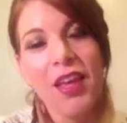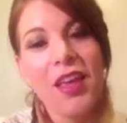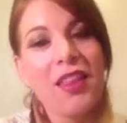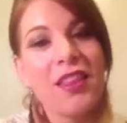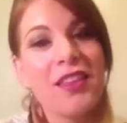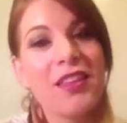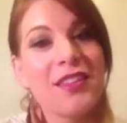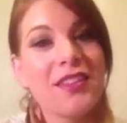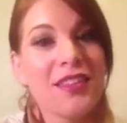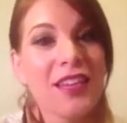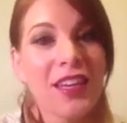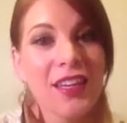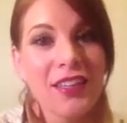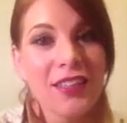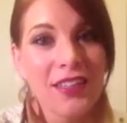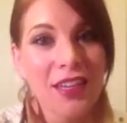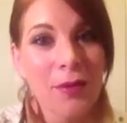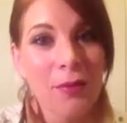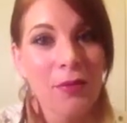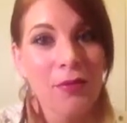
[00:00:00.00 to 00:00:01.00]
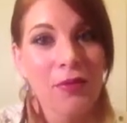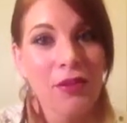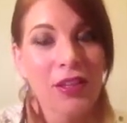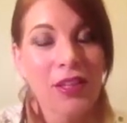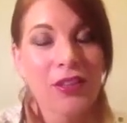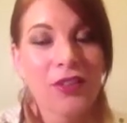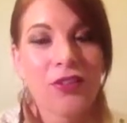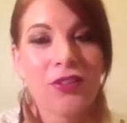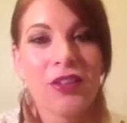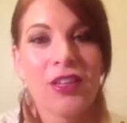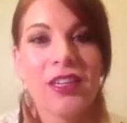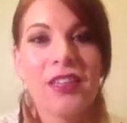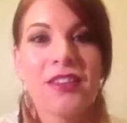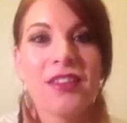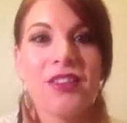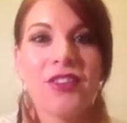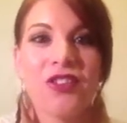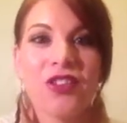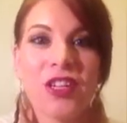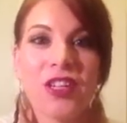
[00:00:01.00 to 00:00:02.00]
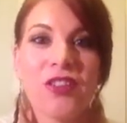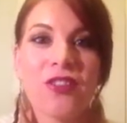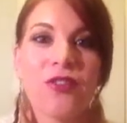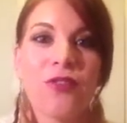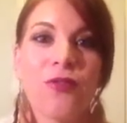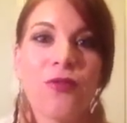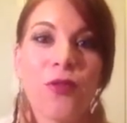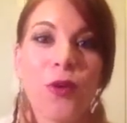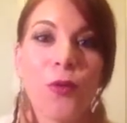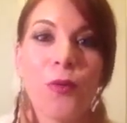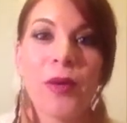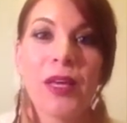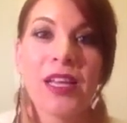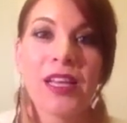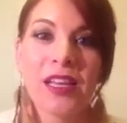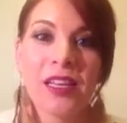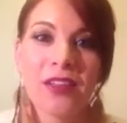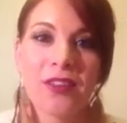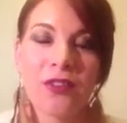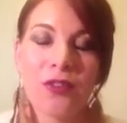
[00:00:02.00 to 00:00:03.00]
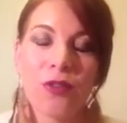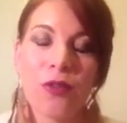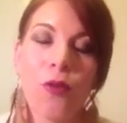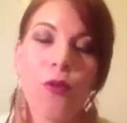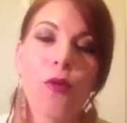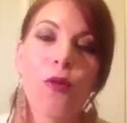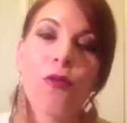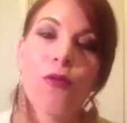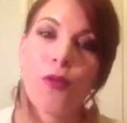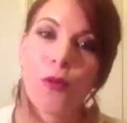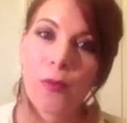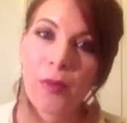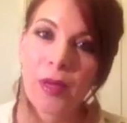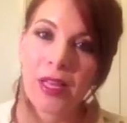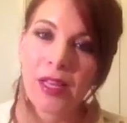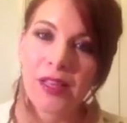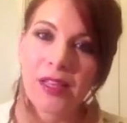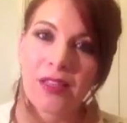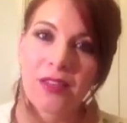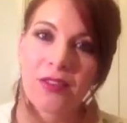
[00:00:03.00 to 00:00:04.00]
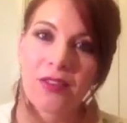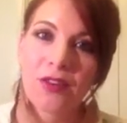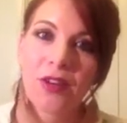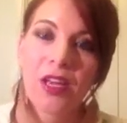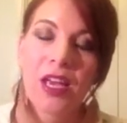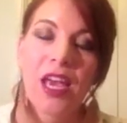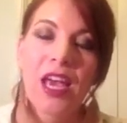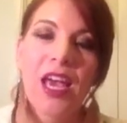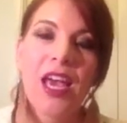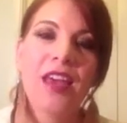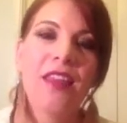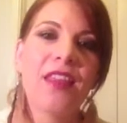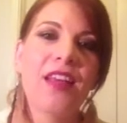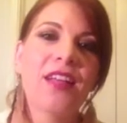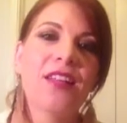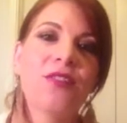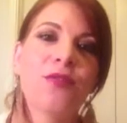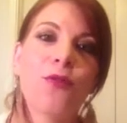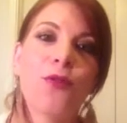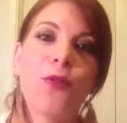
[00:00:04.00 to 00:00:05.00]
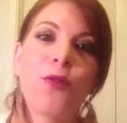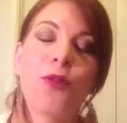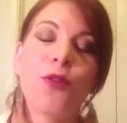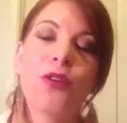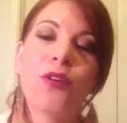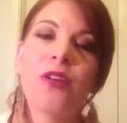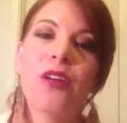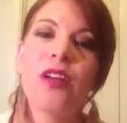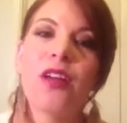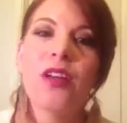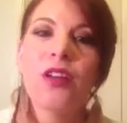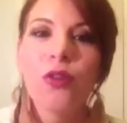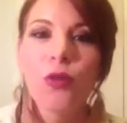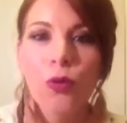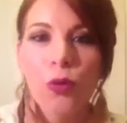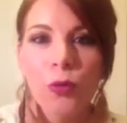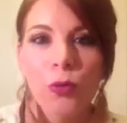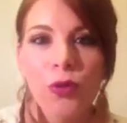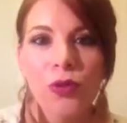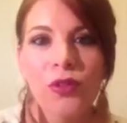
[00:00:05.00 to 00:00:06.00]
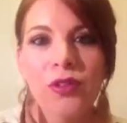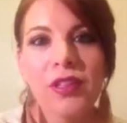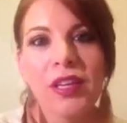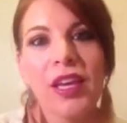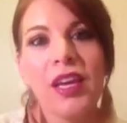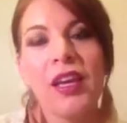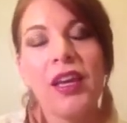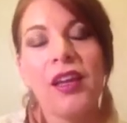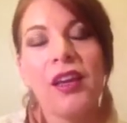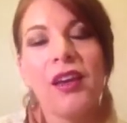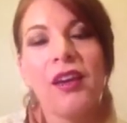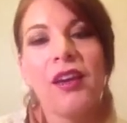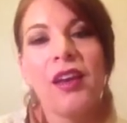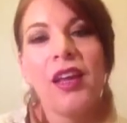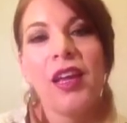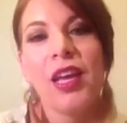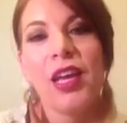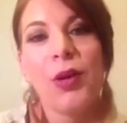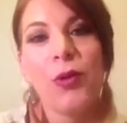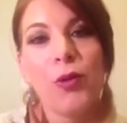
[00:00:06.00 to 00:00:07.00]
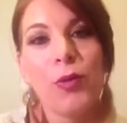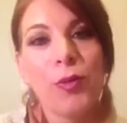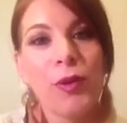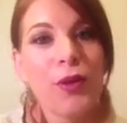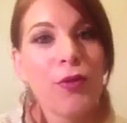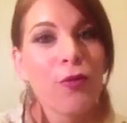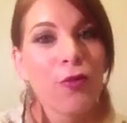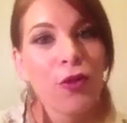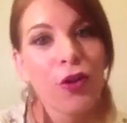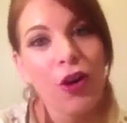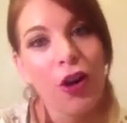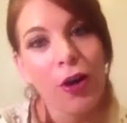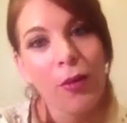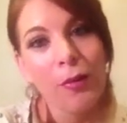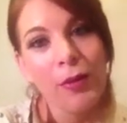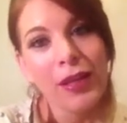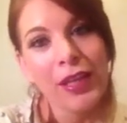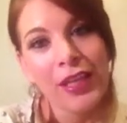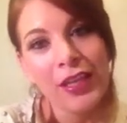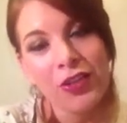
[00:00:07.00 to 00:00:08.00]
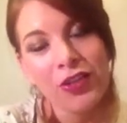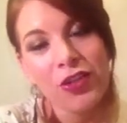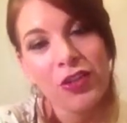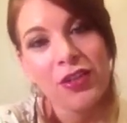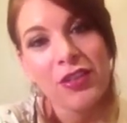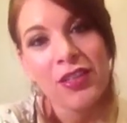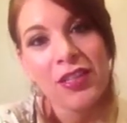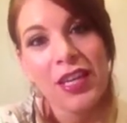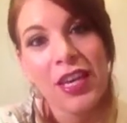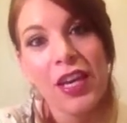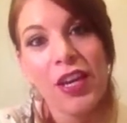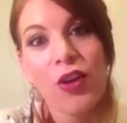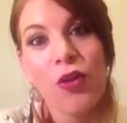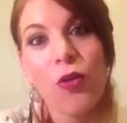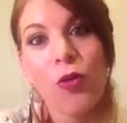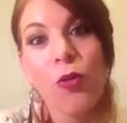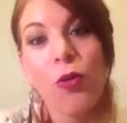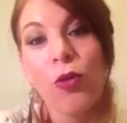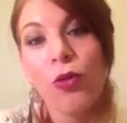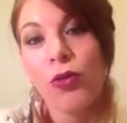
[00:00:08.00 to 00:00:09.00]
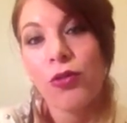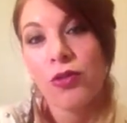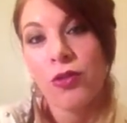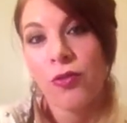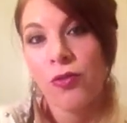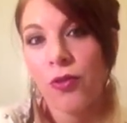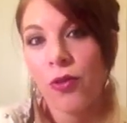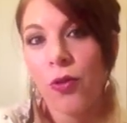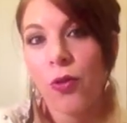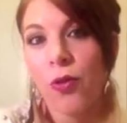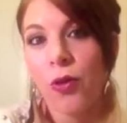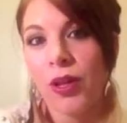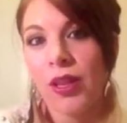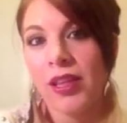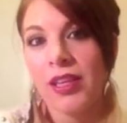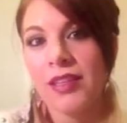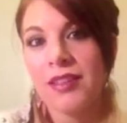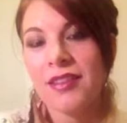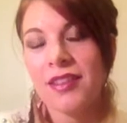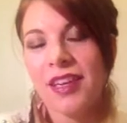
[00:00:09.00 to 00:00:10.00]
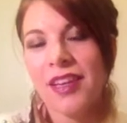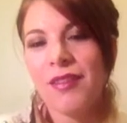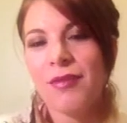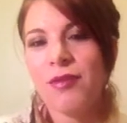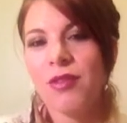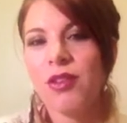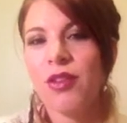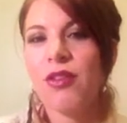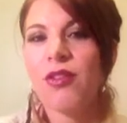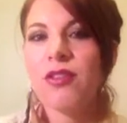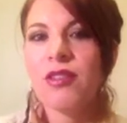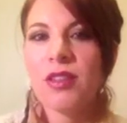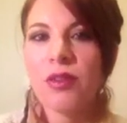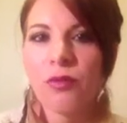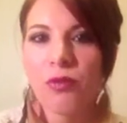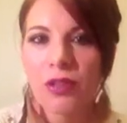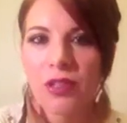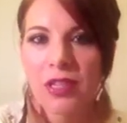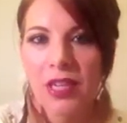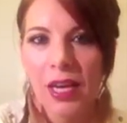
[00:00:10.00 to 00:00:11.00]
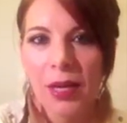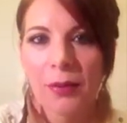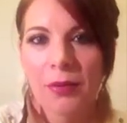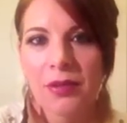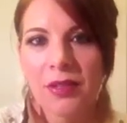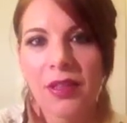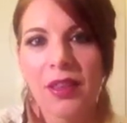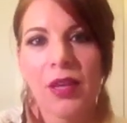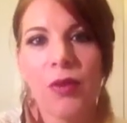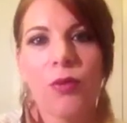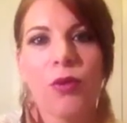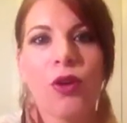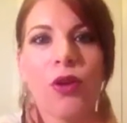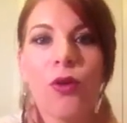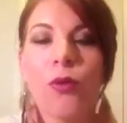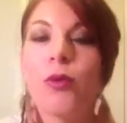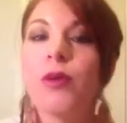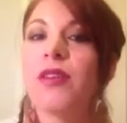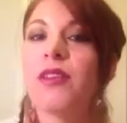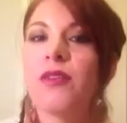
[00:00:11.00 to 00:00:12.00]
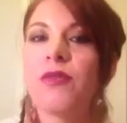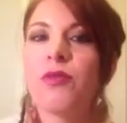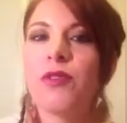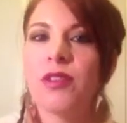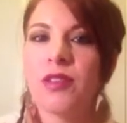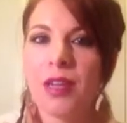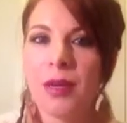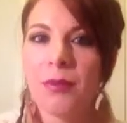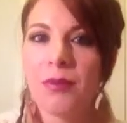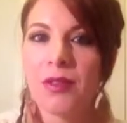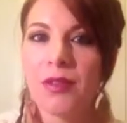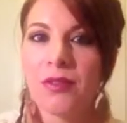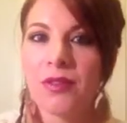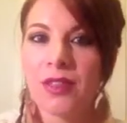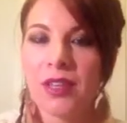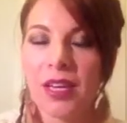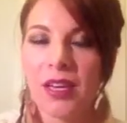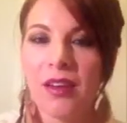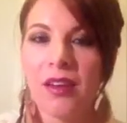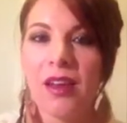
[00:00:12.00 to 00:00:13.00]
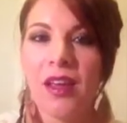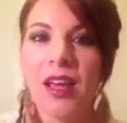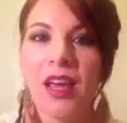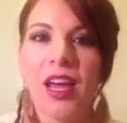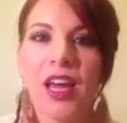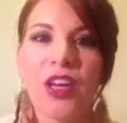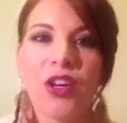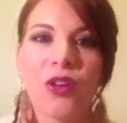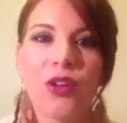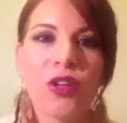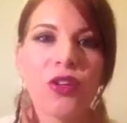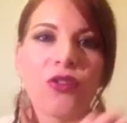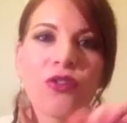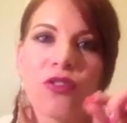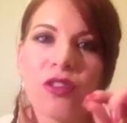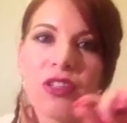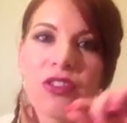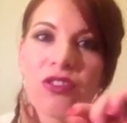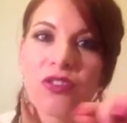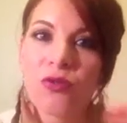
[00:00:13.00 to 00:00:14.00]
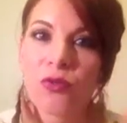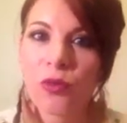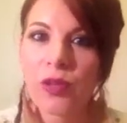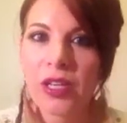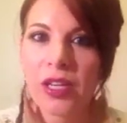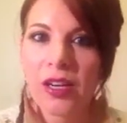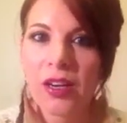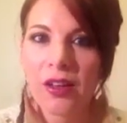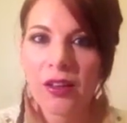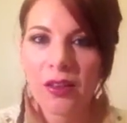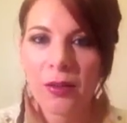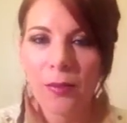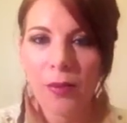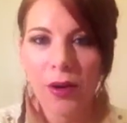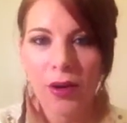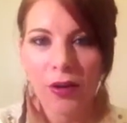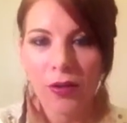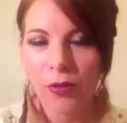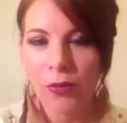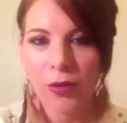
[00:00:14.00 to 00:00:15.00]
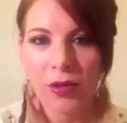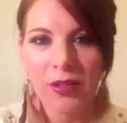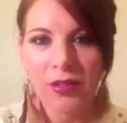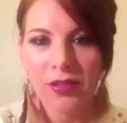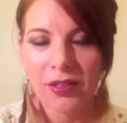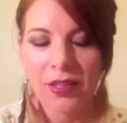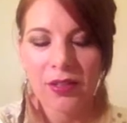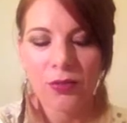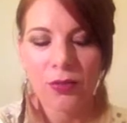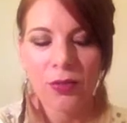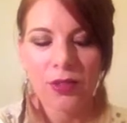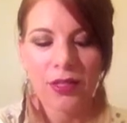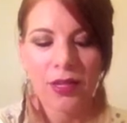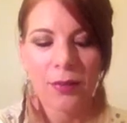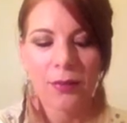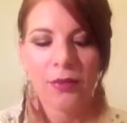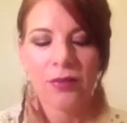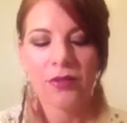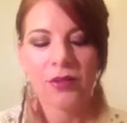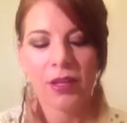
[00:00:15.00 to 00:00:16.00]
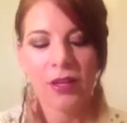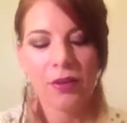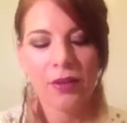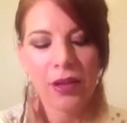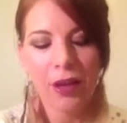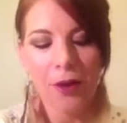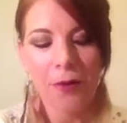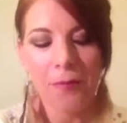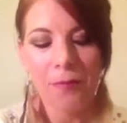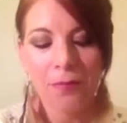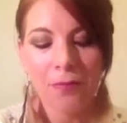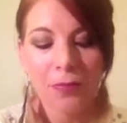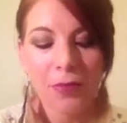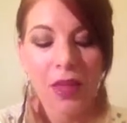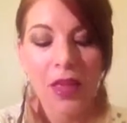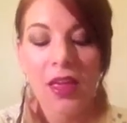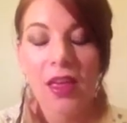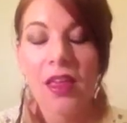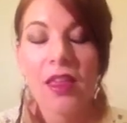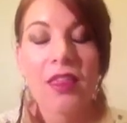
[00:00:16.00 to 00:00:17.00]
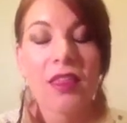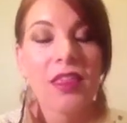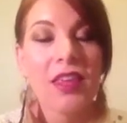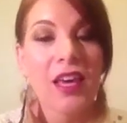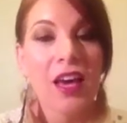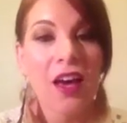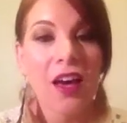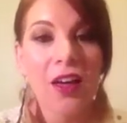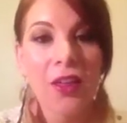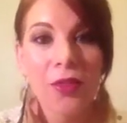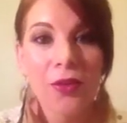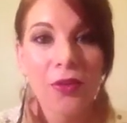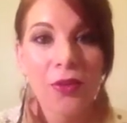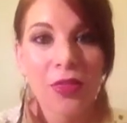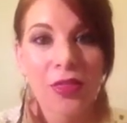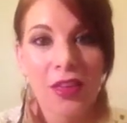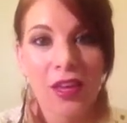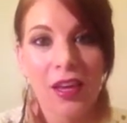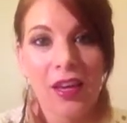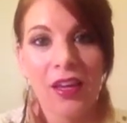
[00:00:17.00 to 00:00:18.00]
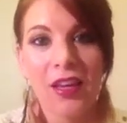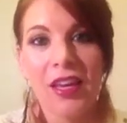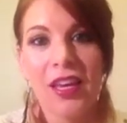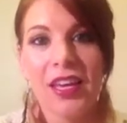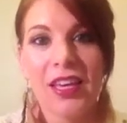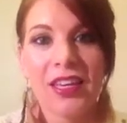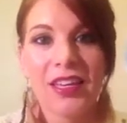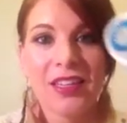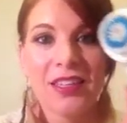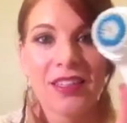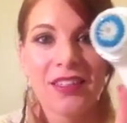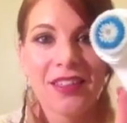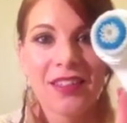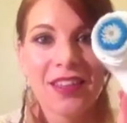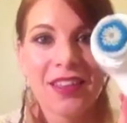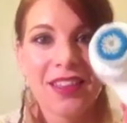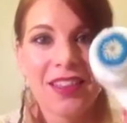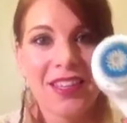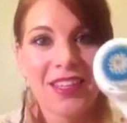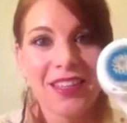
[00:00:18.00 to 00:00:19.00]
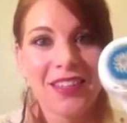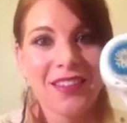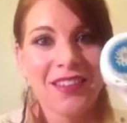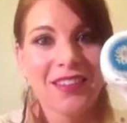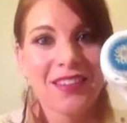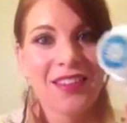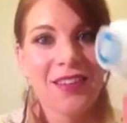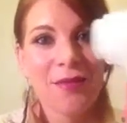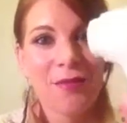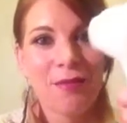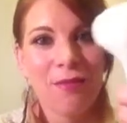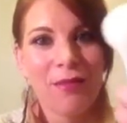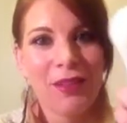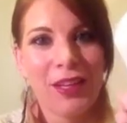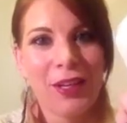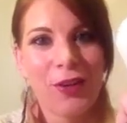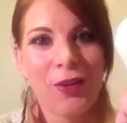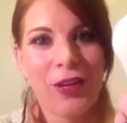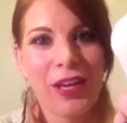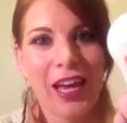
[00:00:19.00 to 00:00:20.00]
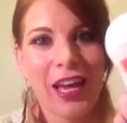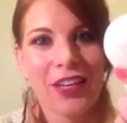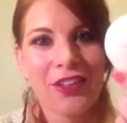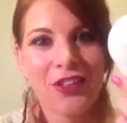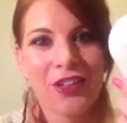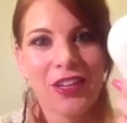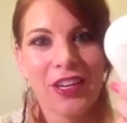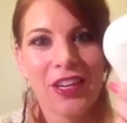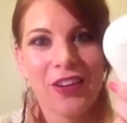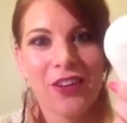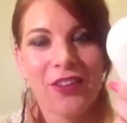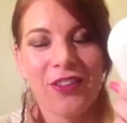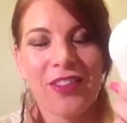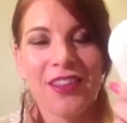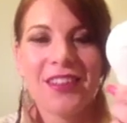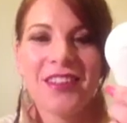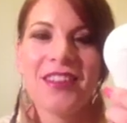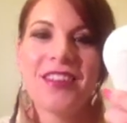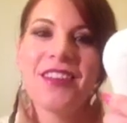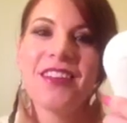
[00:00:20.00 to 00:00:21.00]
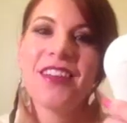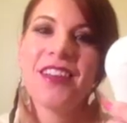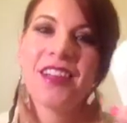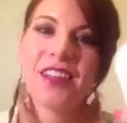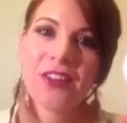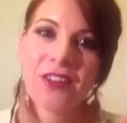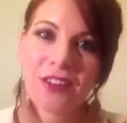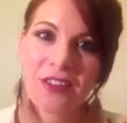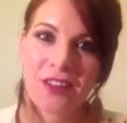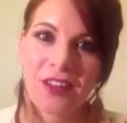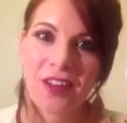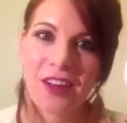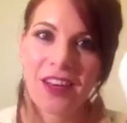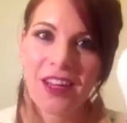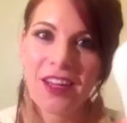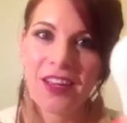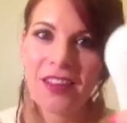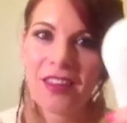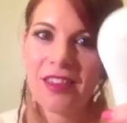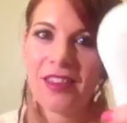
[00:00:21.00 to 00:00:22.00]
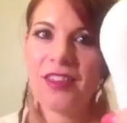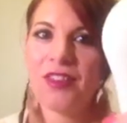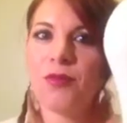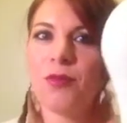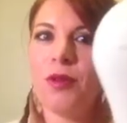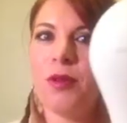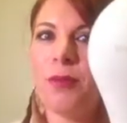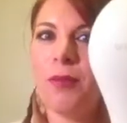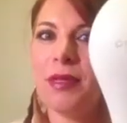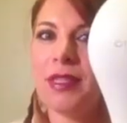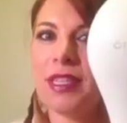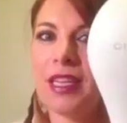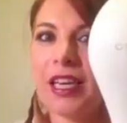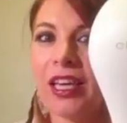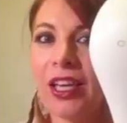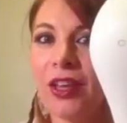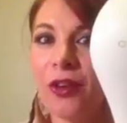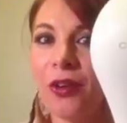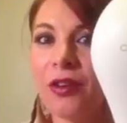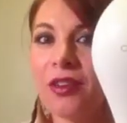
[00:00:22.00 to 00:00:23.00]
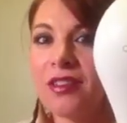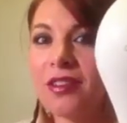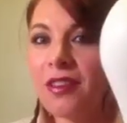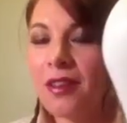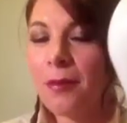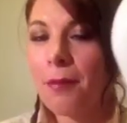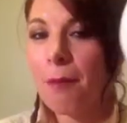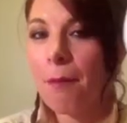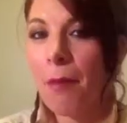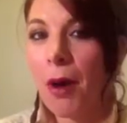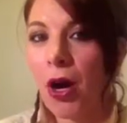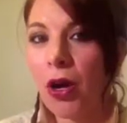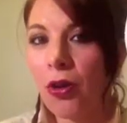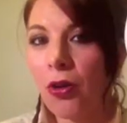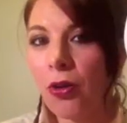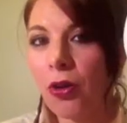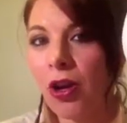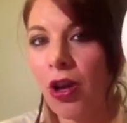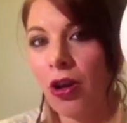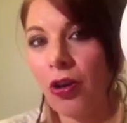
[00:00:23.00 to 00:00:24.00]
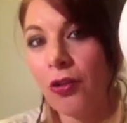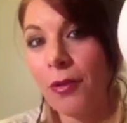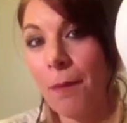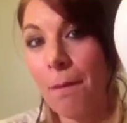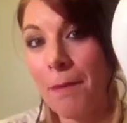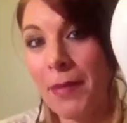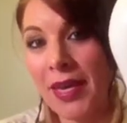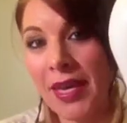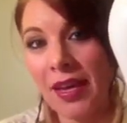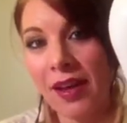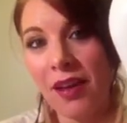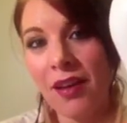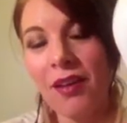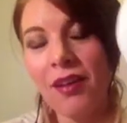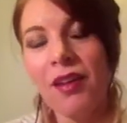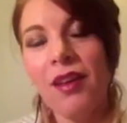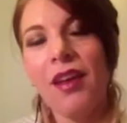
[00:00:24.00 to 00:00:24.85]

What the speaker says: The second type of cleanser is a gentle foaming cleanser or a foaming cleanser. And that's for normal skin, it would be for combination skin, or also for oily skin. So there's different types and they would go with different types of skin. And you can usually just read it on the bottle where it says what type of skincare. The other thing is this little gadget here. This is a Clarisonic. This one in particular is the model called Mia.